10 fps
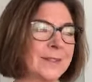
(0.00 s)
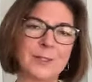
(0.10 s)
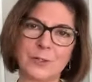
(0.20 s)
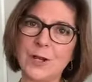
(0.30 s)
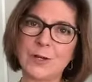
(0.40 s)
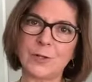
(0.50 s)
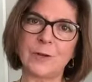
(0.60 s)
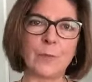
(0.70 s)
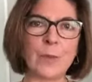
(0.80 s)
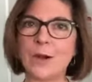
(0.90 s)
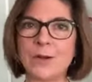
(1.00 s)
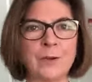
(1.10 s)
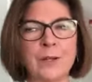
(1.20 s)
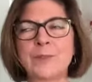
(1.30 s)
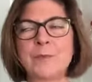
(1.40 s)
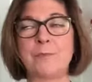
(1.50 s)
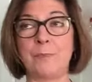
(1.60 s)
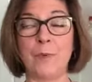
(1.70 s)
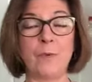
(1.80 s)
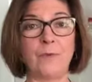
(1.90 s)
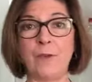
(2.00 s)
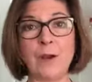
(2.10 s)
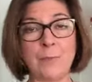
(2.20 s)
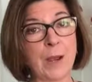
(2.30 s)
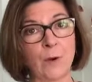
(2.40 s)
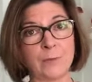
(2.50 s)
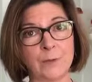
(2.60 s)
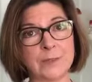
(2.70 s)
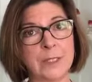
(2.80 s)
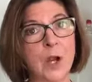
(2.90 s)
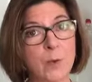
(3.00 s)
The structure of a partner is very powerful.